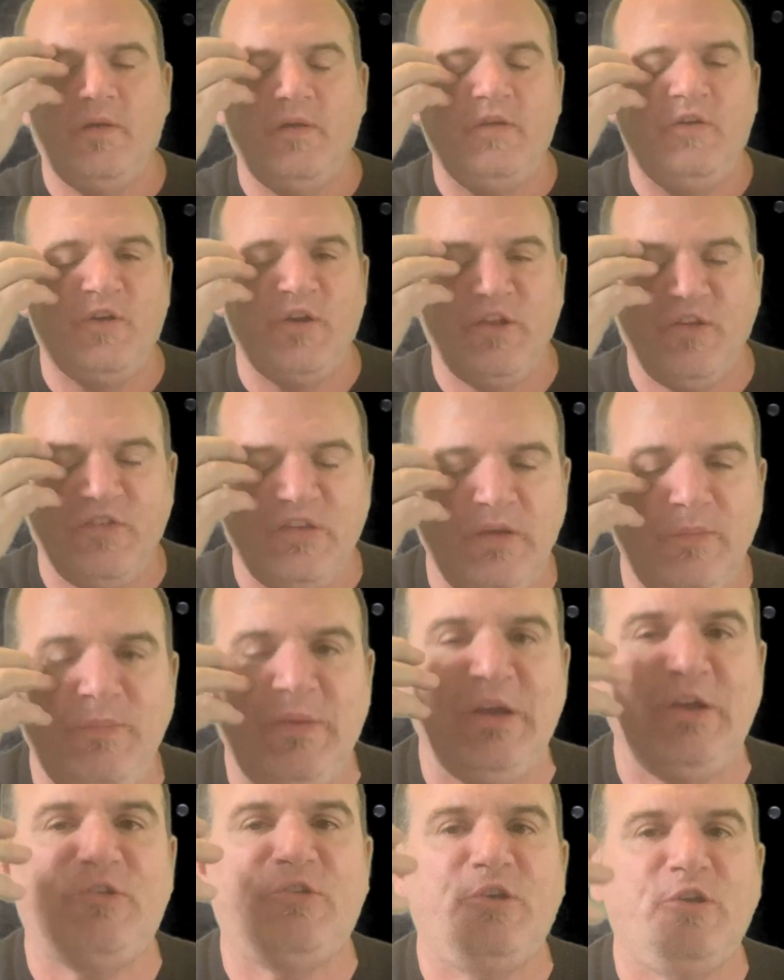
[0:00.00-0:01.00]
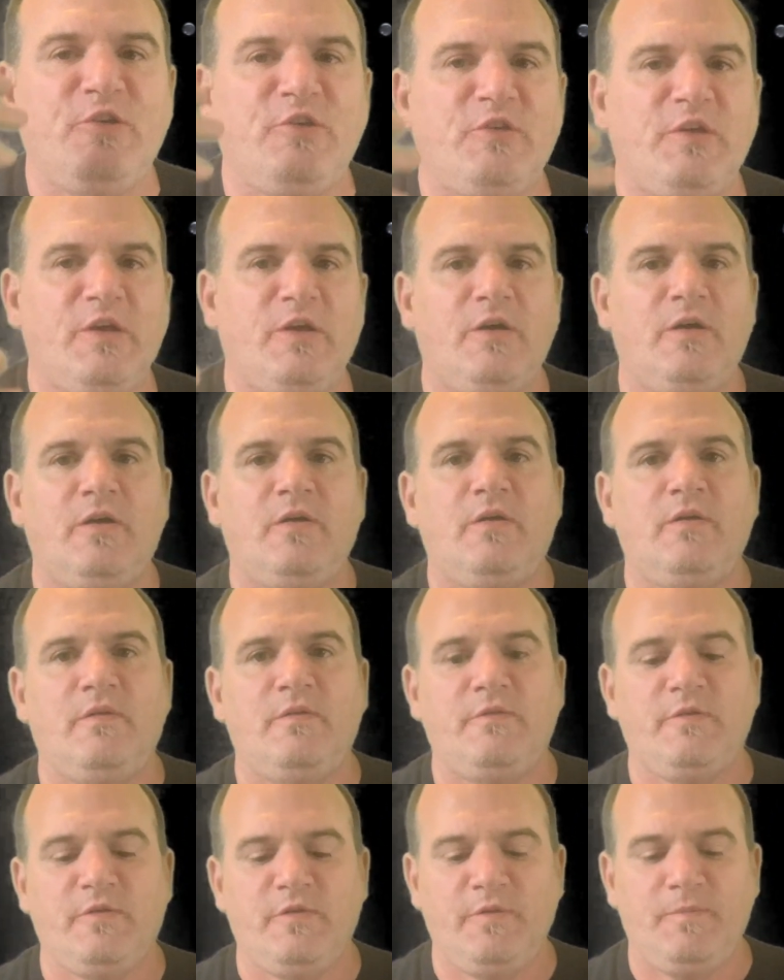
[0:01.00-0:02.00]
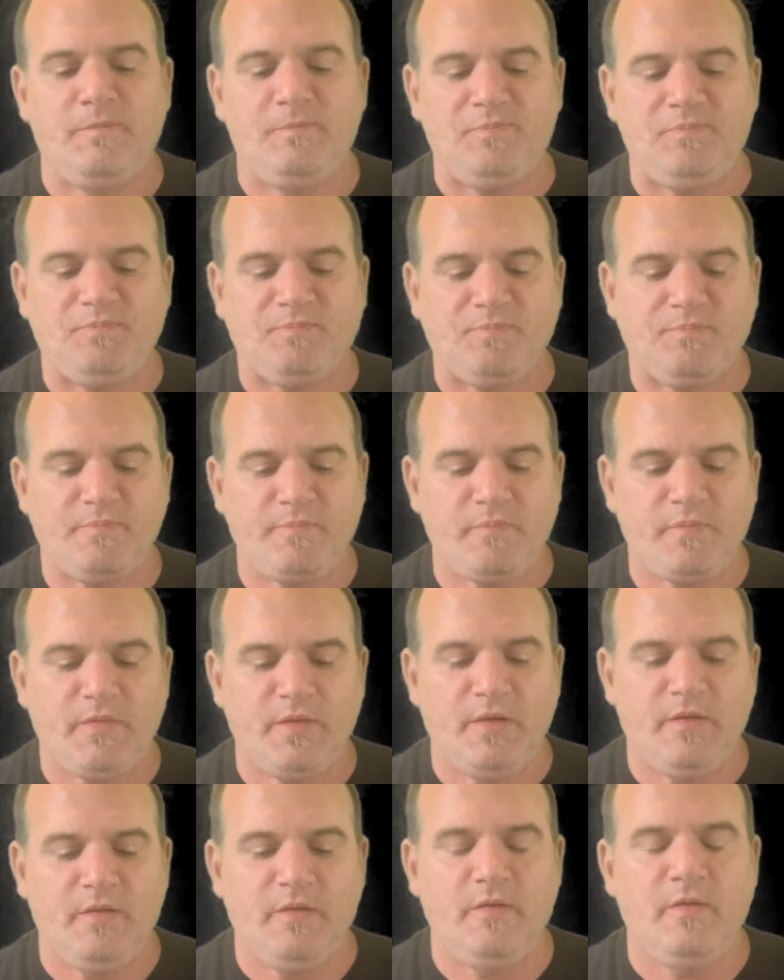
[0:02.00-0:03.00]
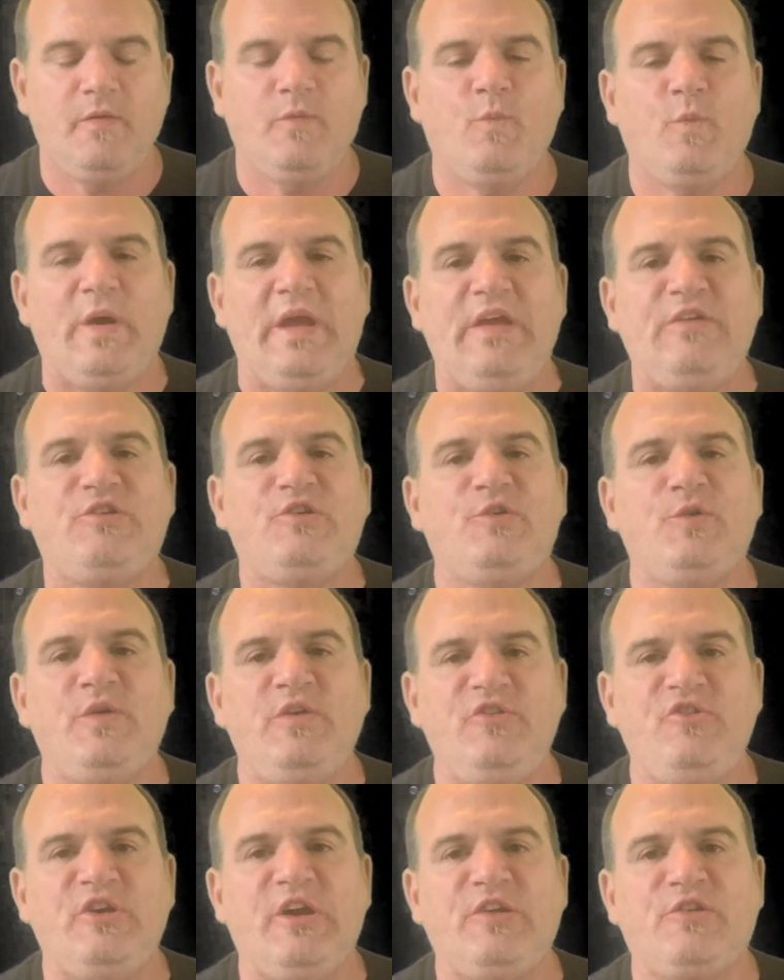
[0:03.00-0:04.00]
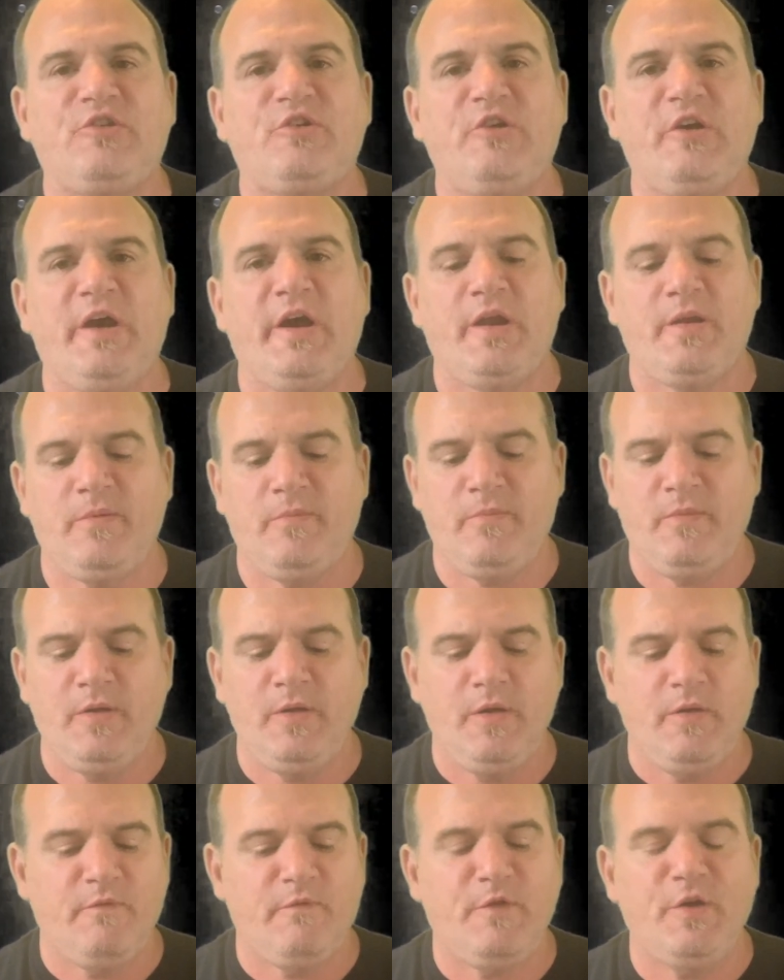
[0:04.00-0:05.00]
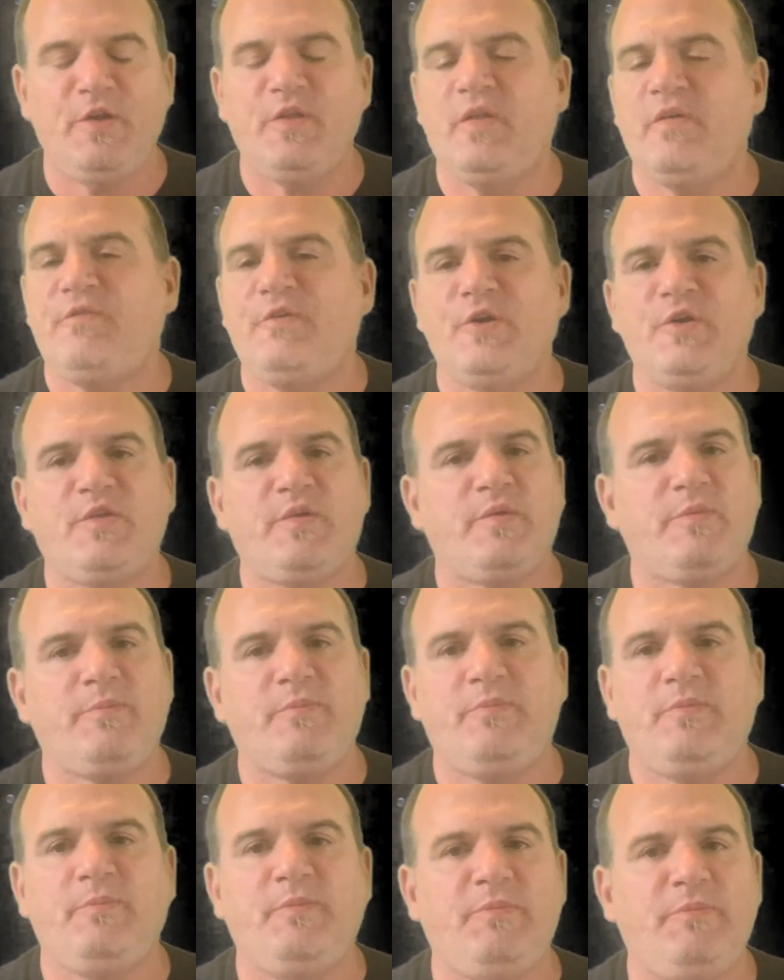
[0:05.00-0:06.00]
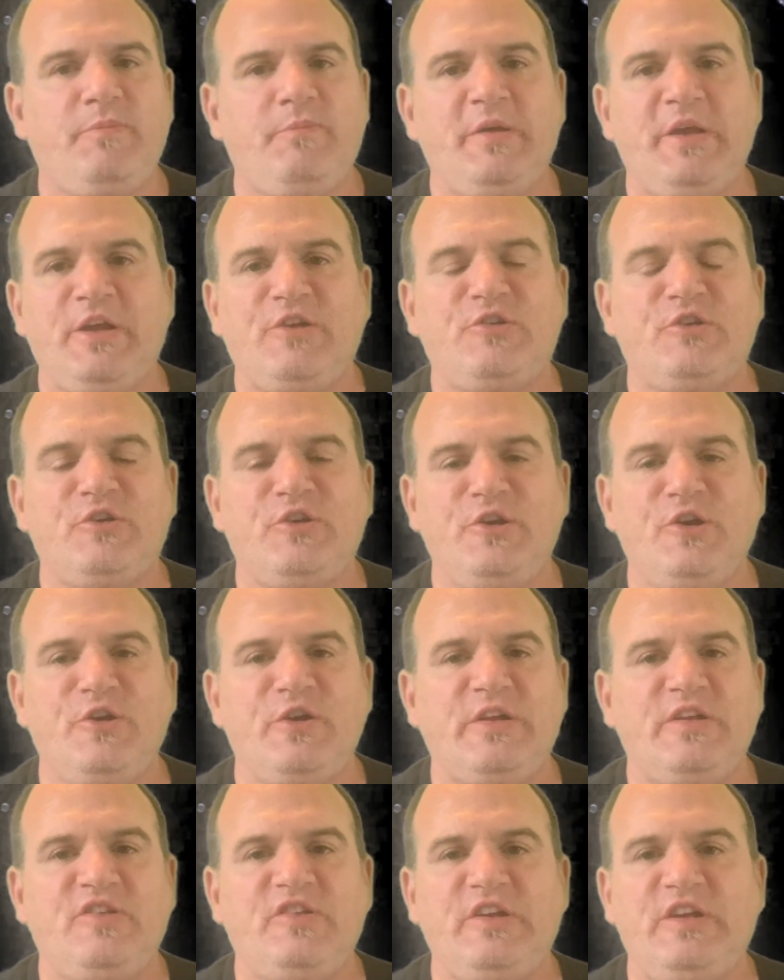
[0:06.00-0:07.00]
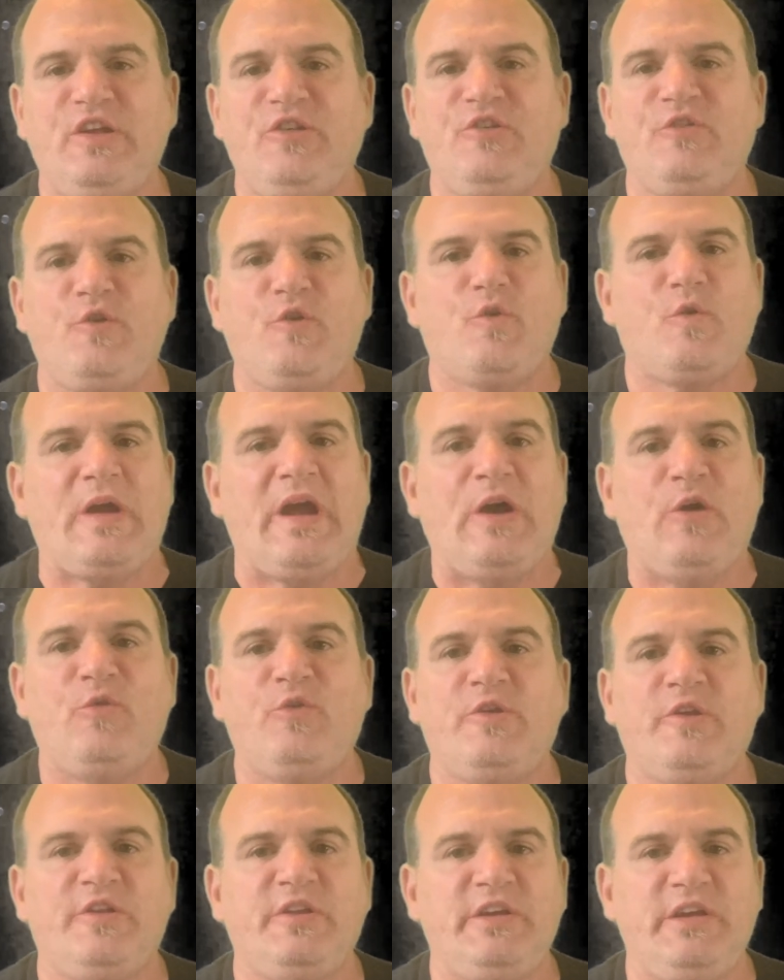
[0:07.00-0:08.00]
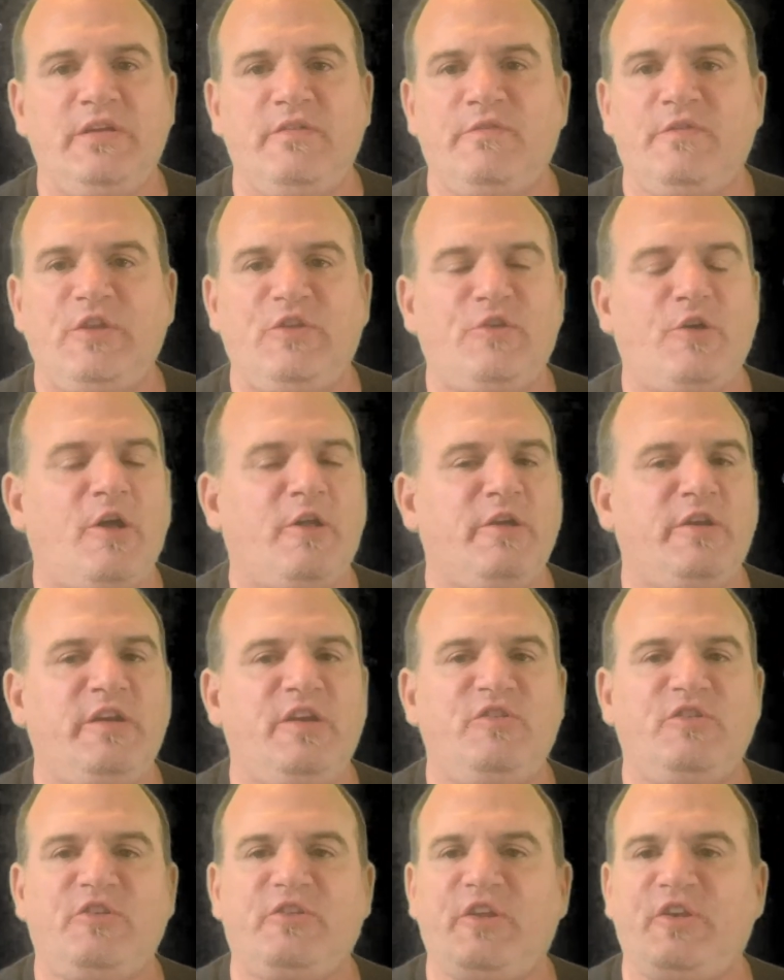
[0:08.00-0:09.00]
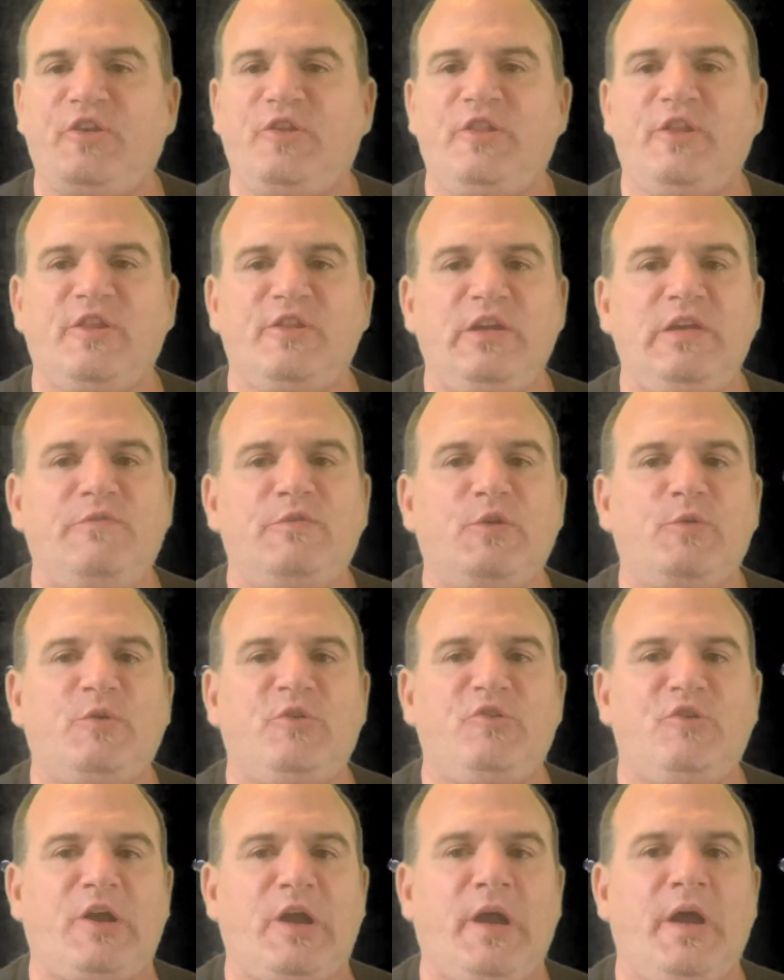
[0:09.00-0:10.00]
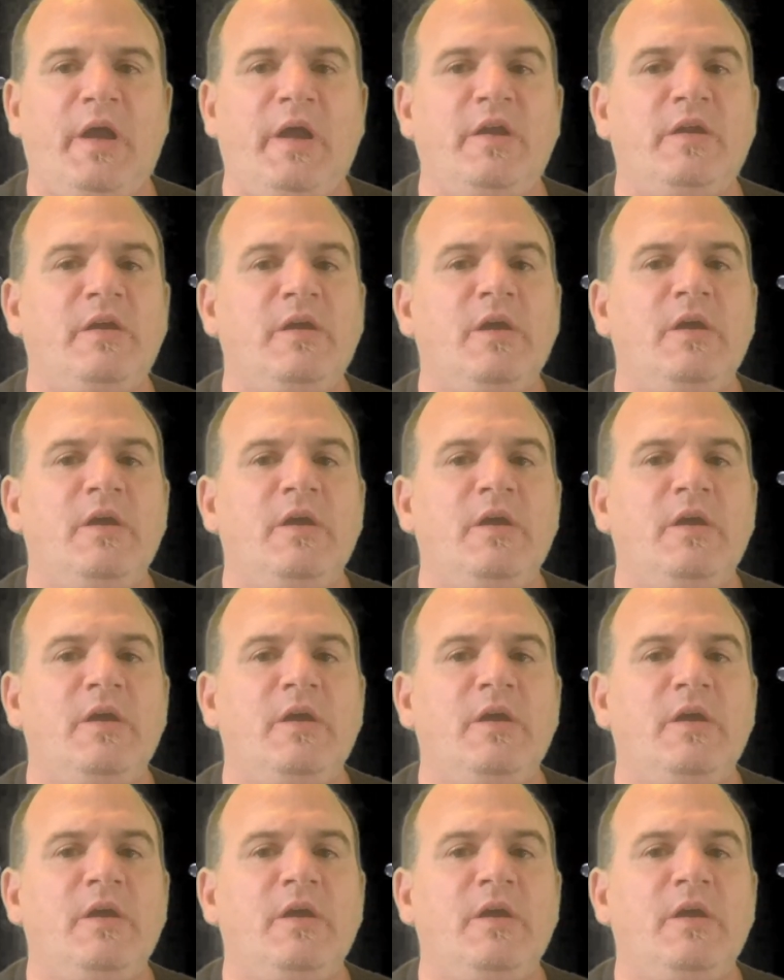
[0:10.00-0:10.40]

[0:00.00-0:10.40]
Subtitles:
You're going to see pictures of ways to ingest kratom. The first picture you're going to see is ground leaf. It's all it is that the leaf is dried,